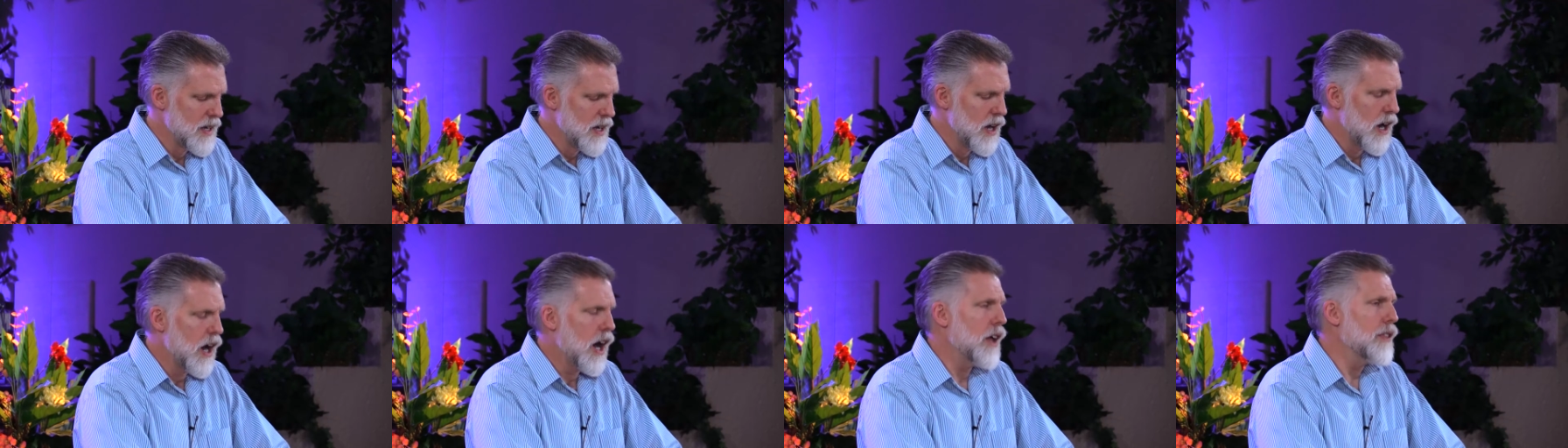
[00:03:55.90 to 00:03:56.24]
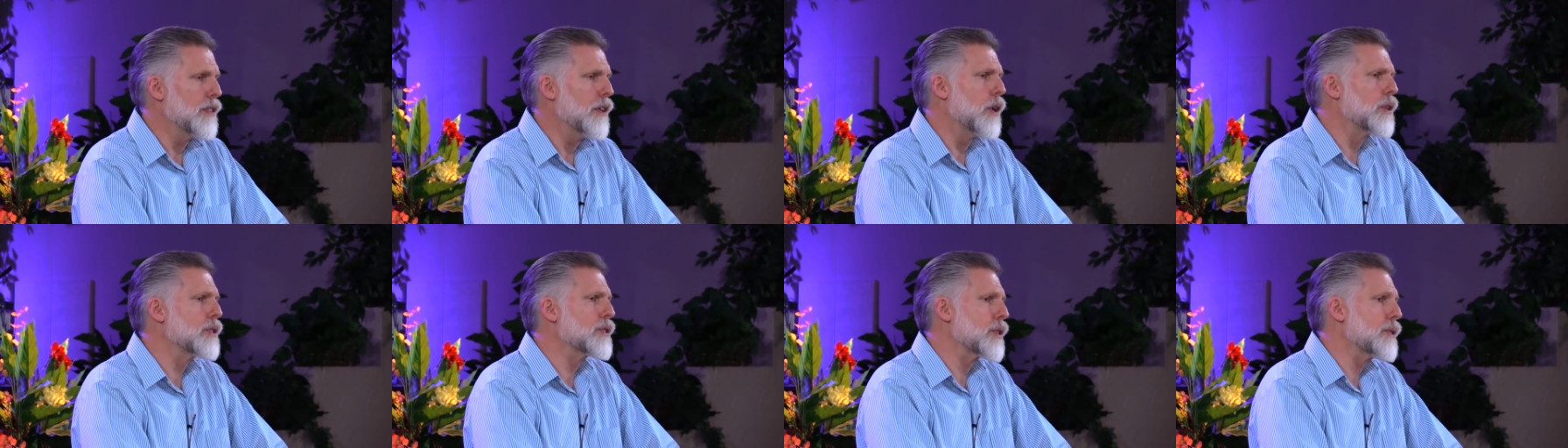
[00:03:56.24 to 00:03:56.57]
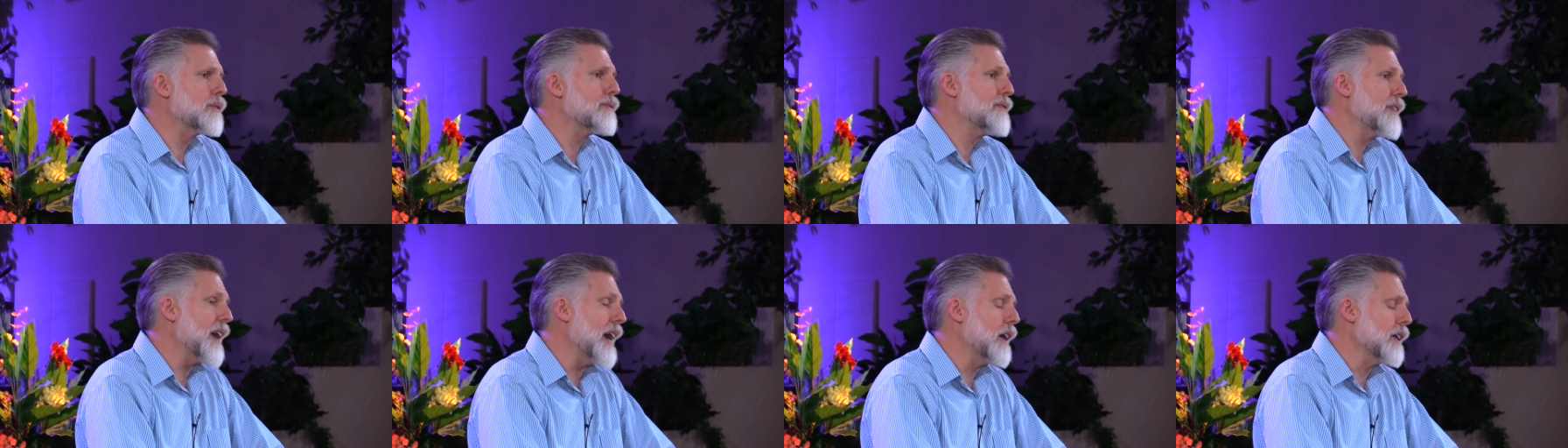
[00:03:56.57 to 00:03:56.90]
On those who
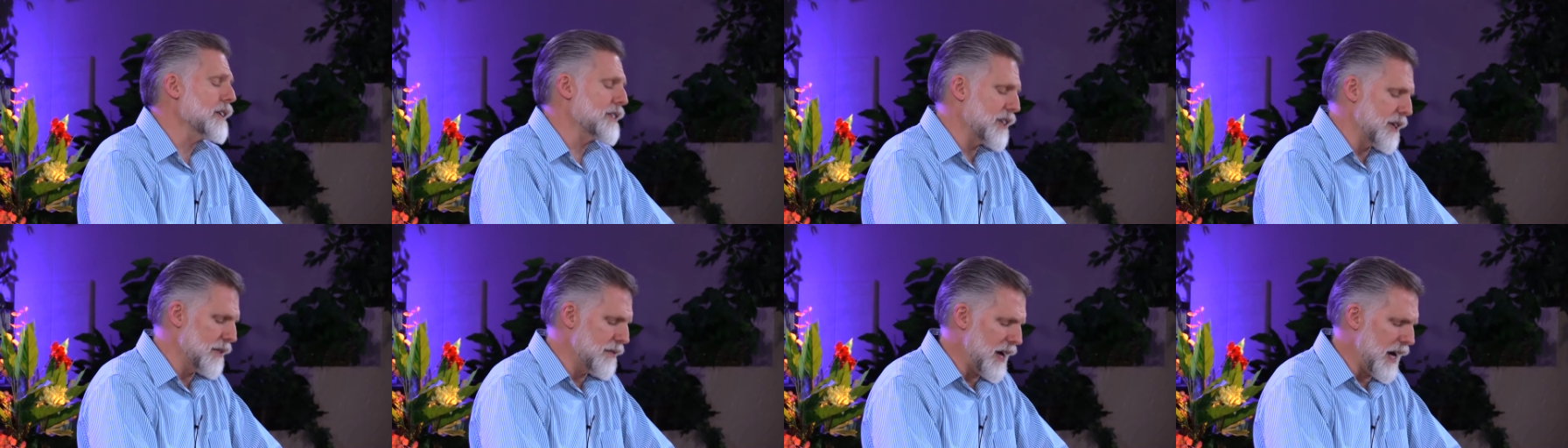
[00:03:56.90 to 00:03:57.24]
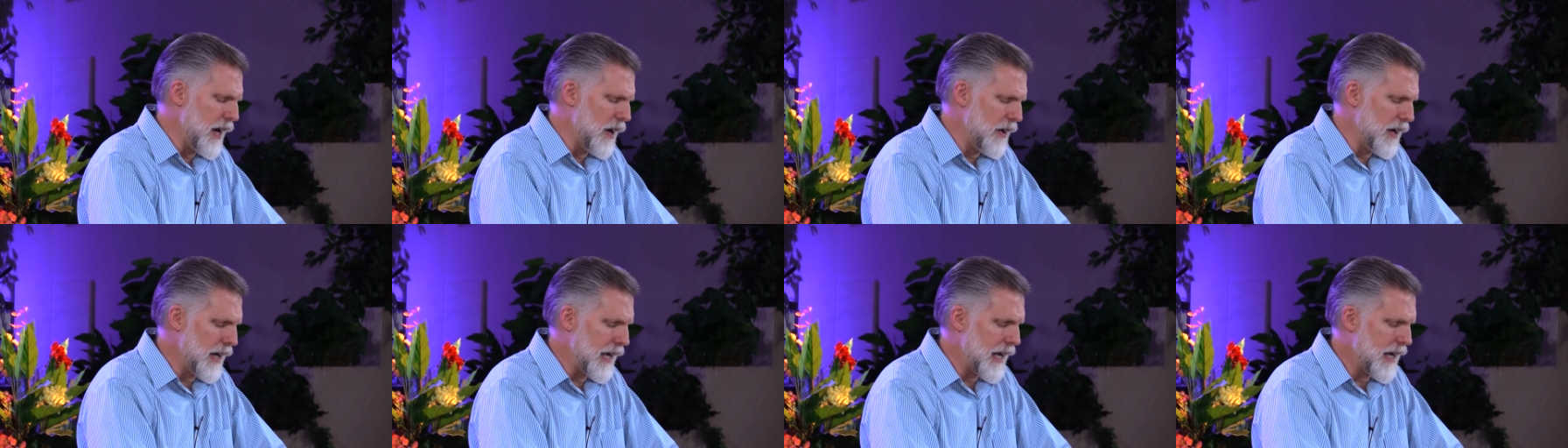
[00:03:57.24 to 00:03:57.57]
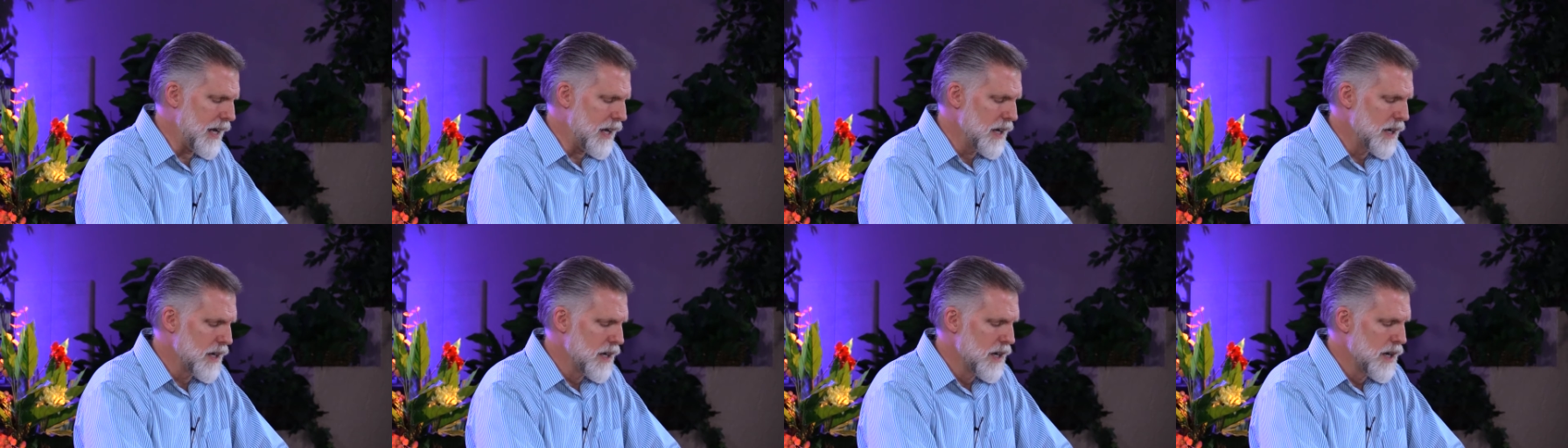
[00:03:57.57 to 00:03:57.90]
fell
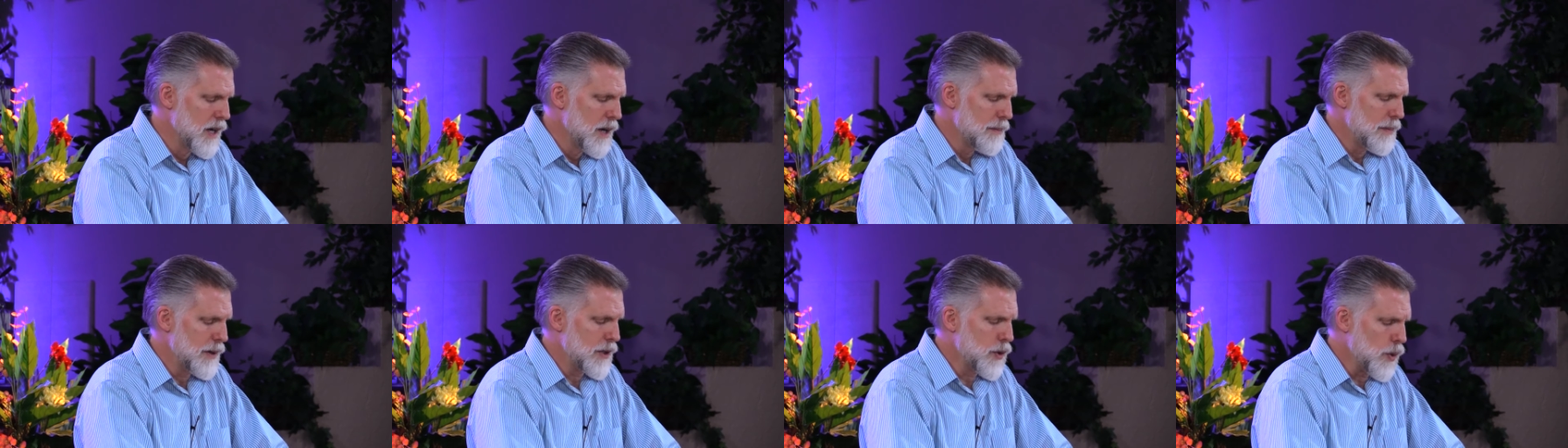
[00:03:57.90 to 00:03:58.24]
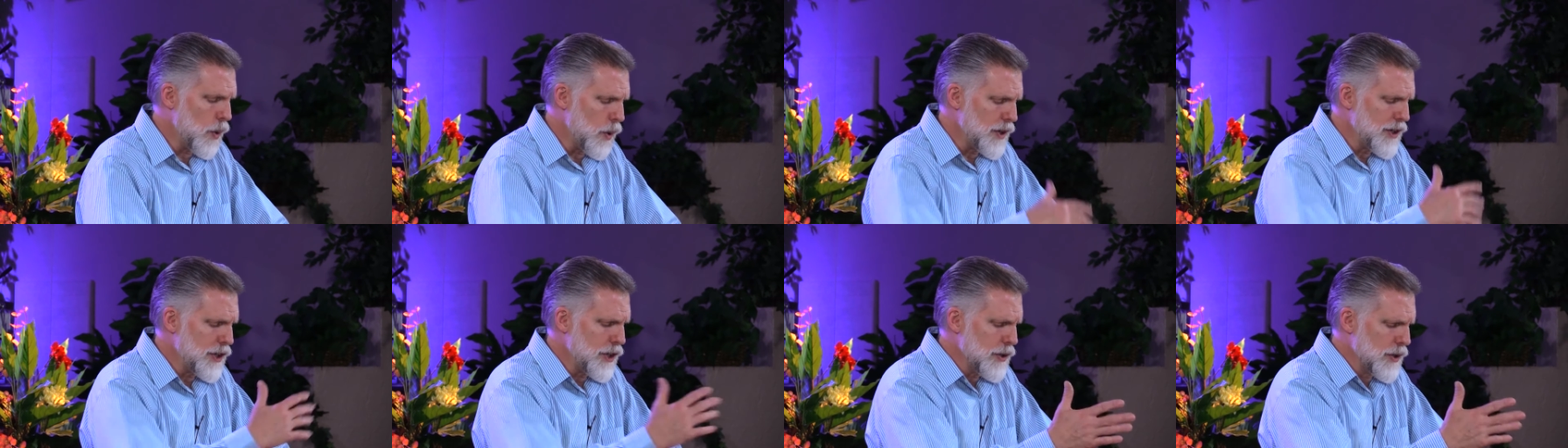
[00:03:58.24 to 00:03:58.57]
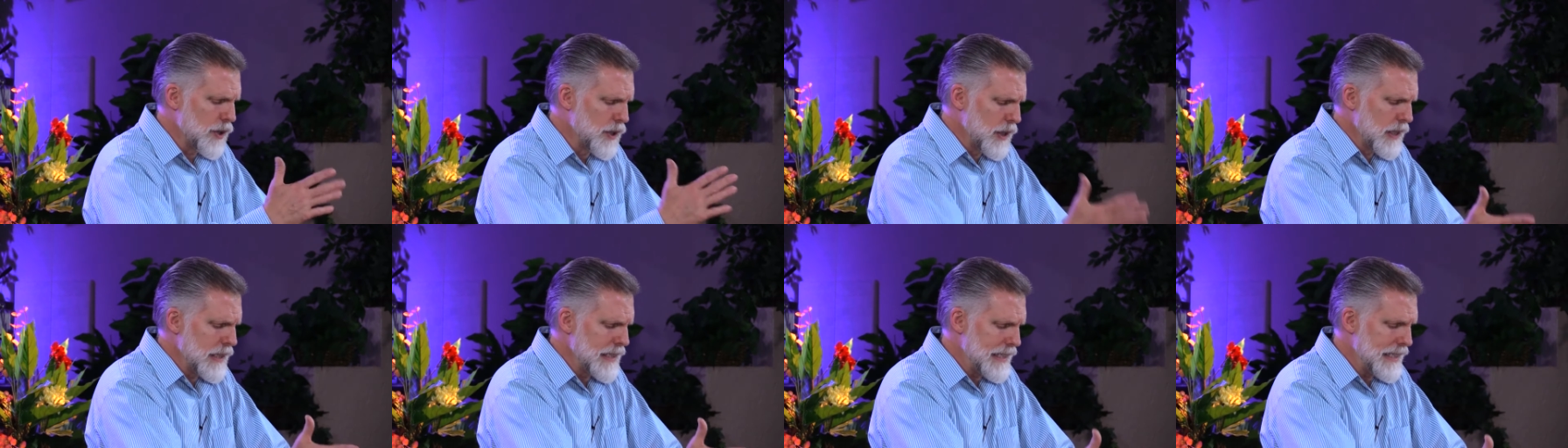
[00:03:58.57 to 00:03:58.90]
severity but toward you
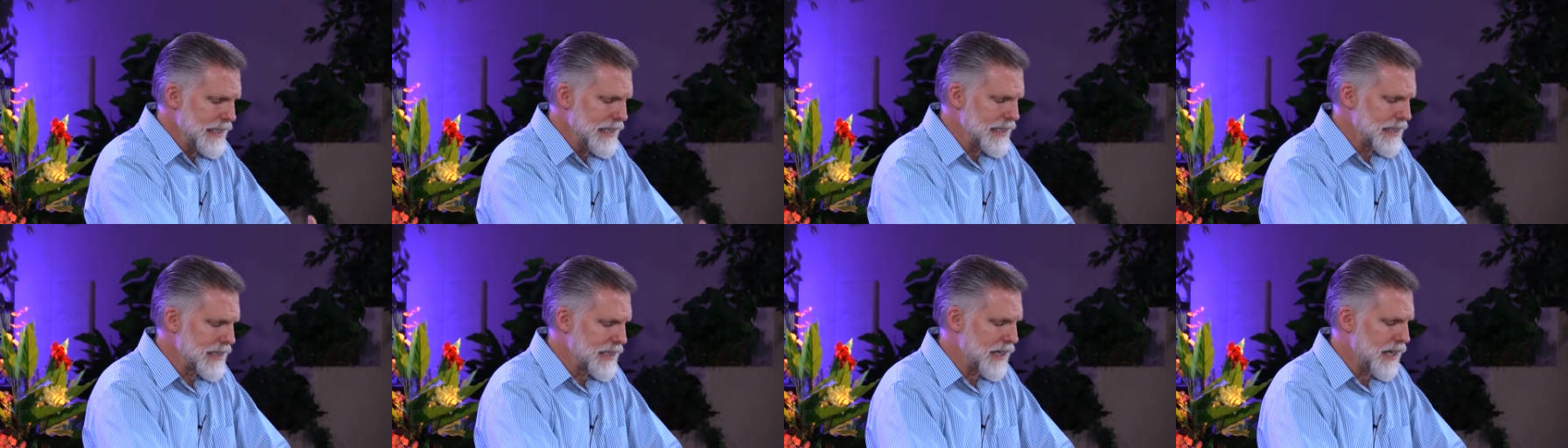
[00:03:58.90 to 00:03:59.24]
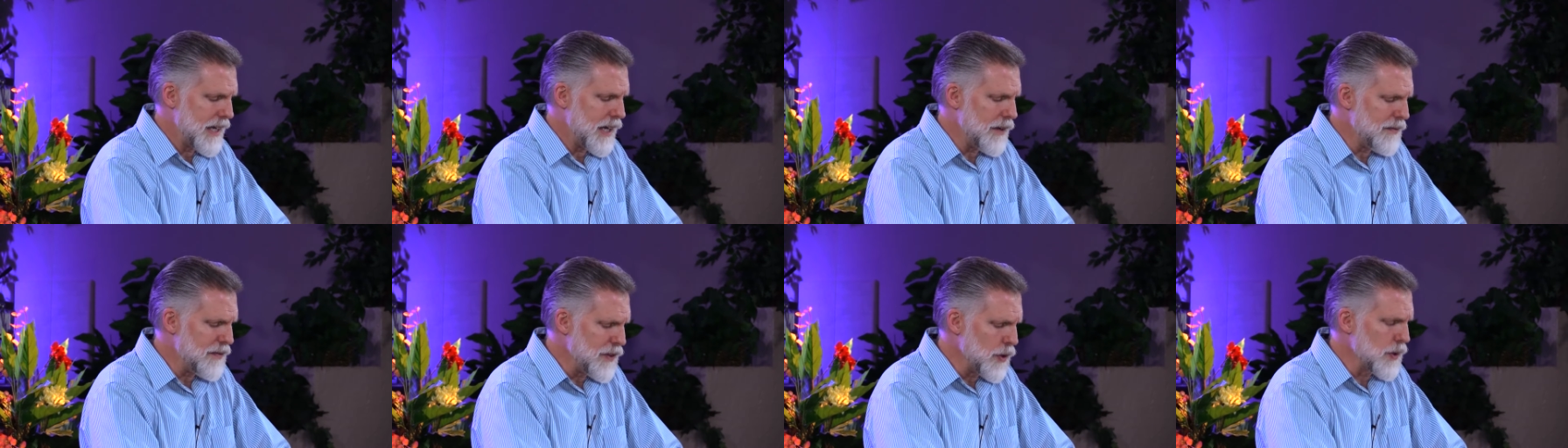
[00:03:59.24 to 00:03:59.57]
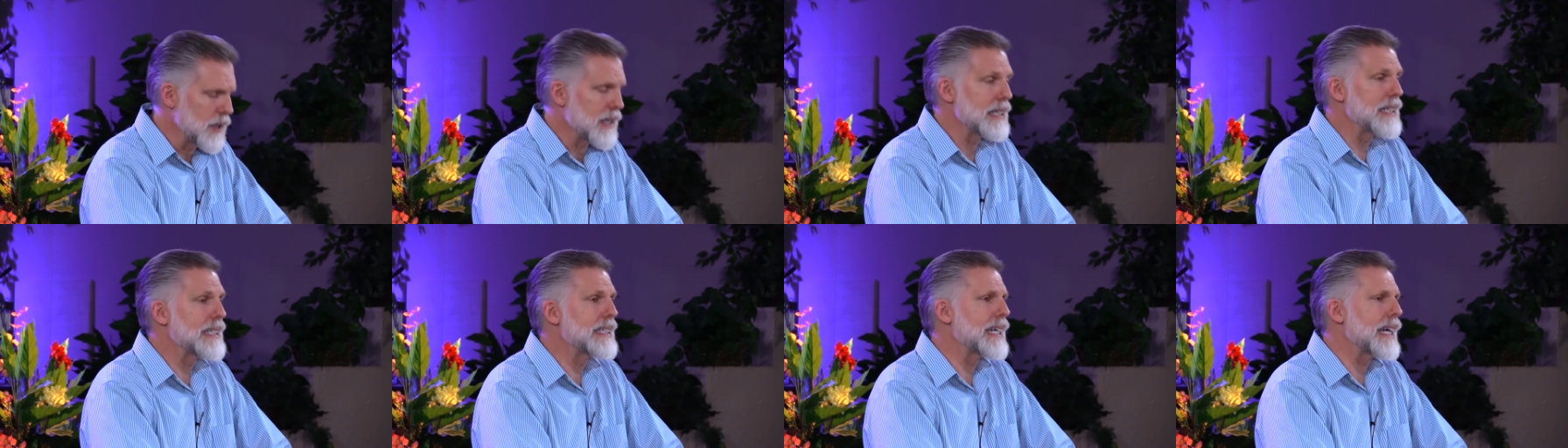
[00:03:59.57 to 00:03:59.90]
goodness if you
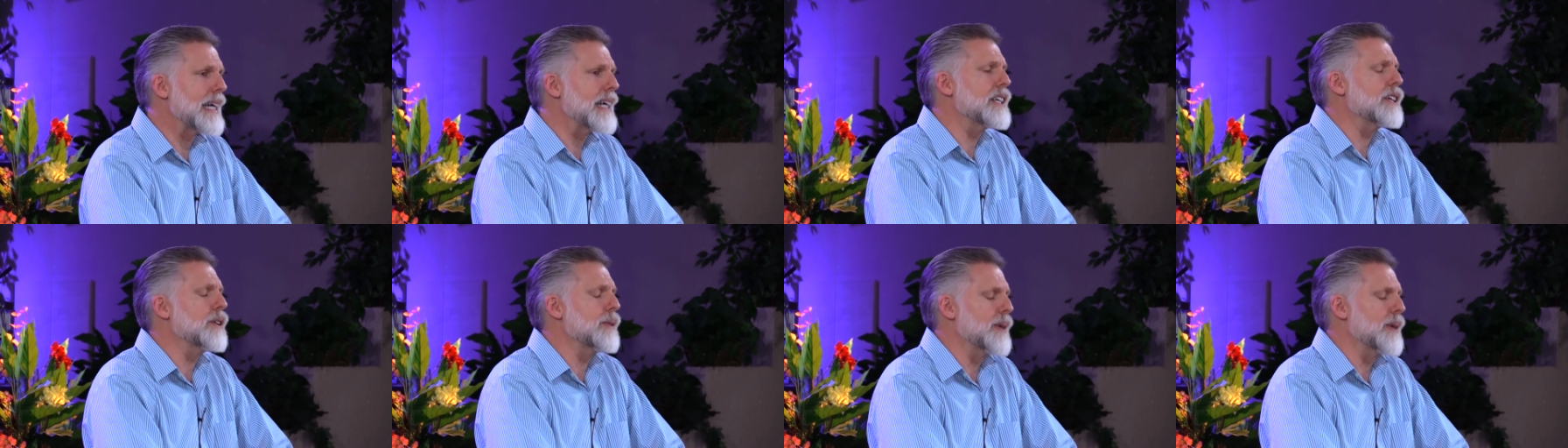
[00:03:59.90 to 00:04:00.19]
continue